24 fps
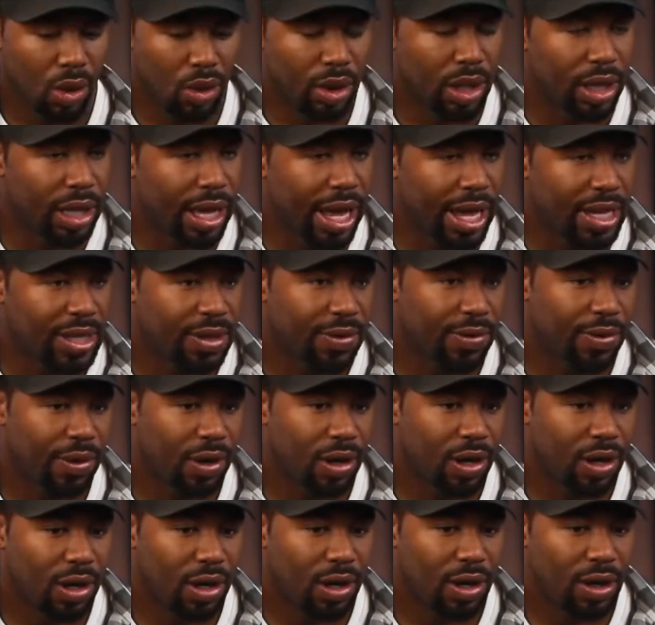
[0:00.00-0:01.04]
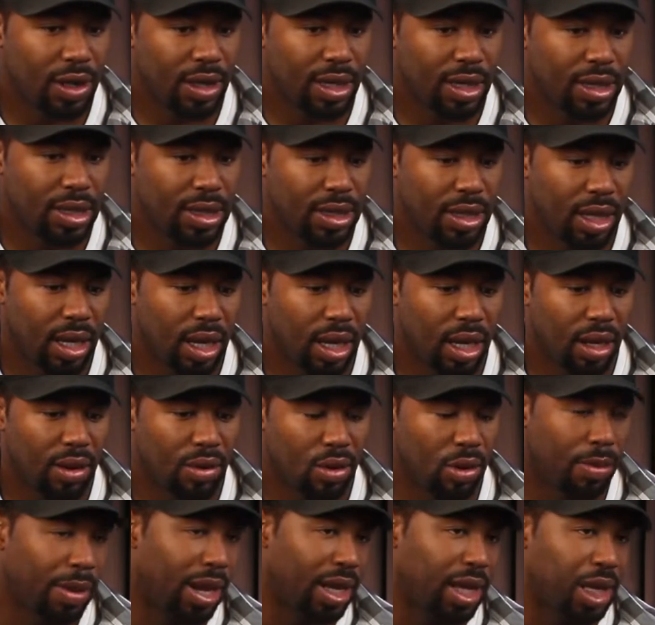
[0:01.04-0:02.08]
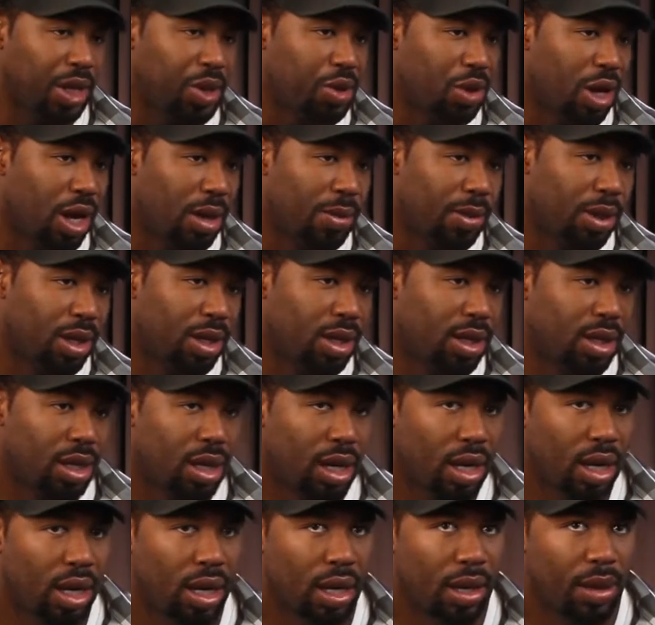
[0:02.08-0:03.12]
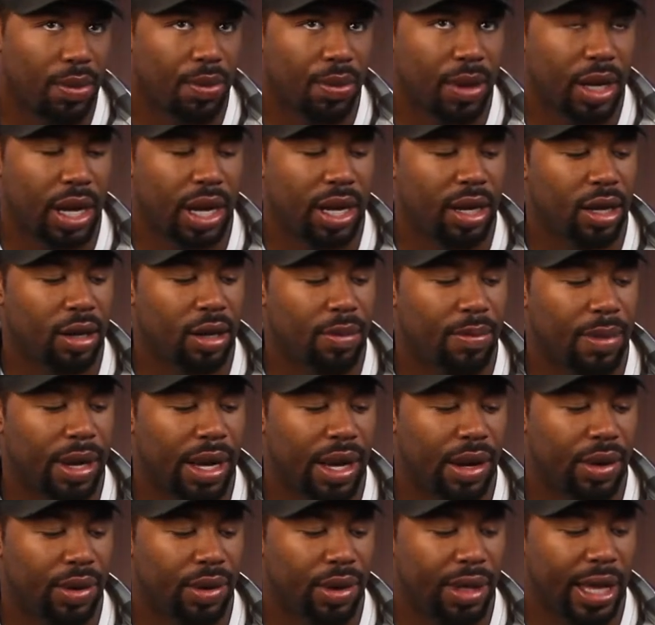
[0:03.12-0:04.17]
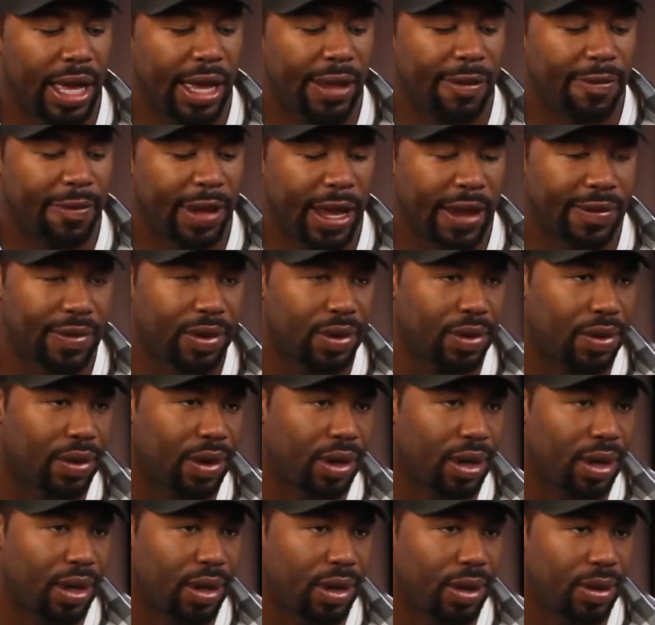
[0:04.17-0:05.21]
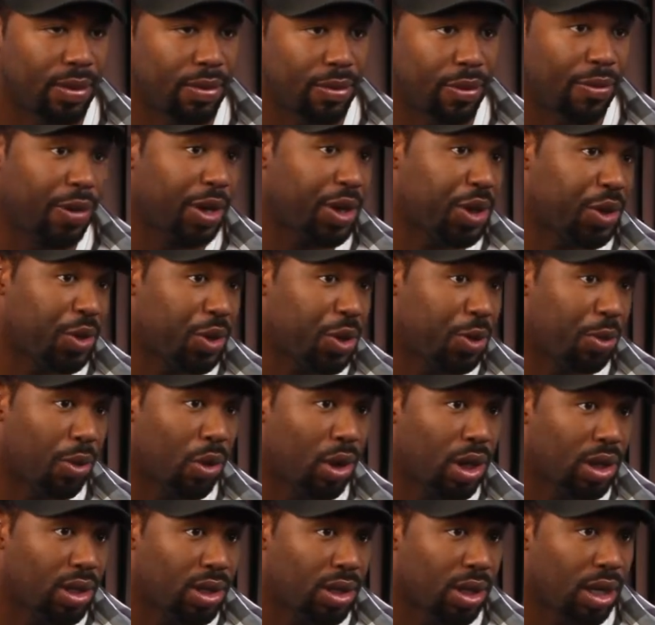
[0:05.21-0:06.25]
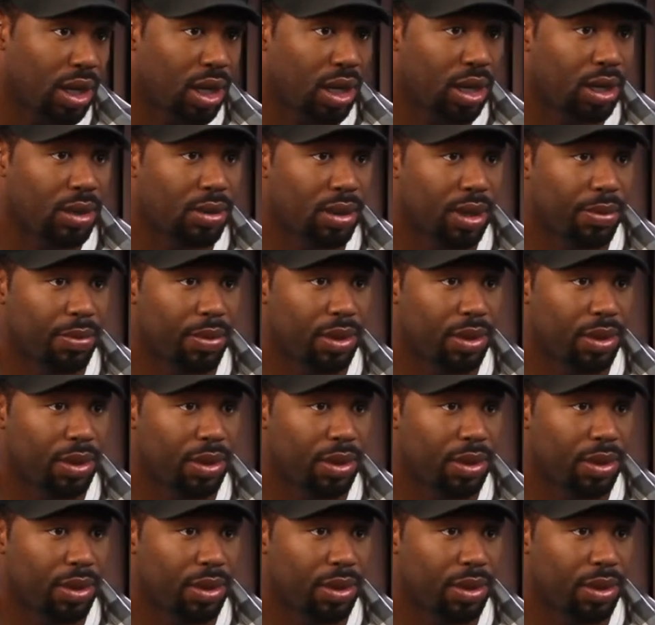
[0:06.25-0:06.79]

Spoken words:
Well, The Last Fall is a romantic drama, kind of about life after professional sports, in